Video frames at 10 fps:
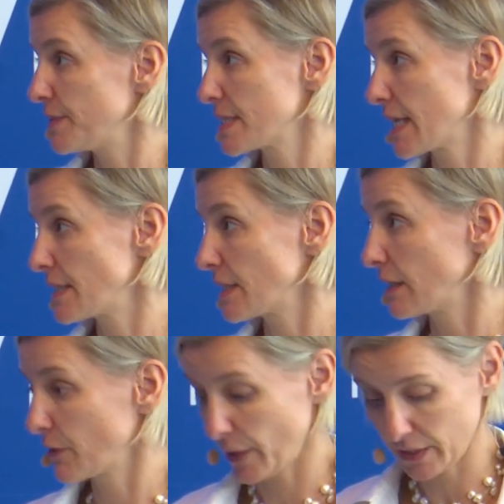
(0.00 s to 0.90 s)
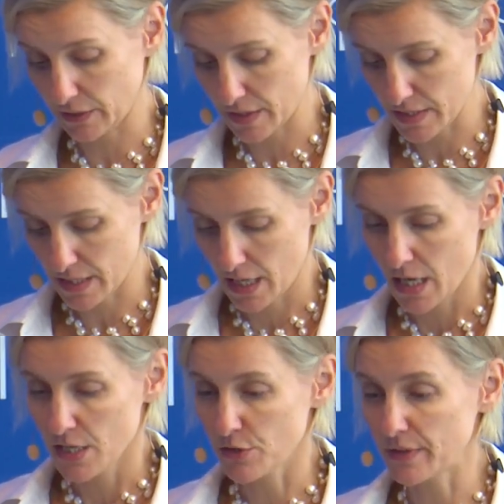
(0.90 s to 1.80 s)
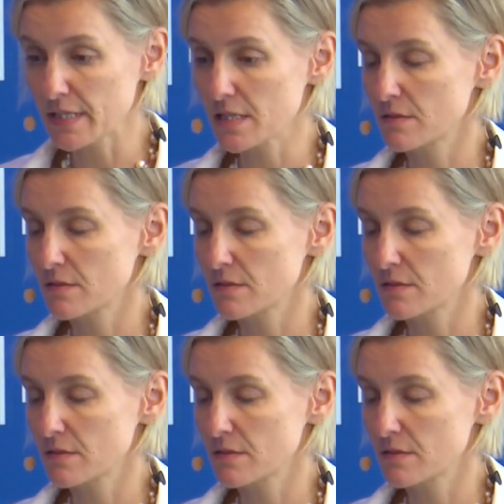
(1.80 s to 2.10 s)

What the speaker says: dissenting creditors. So this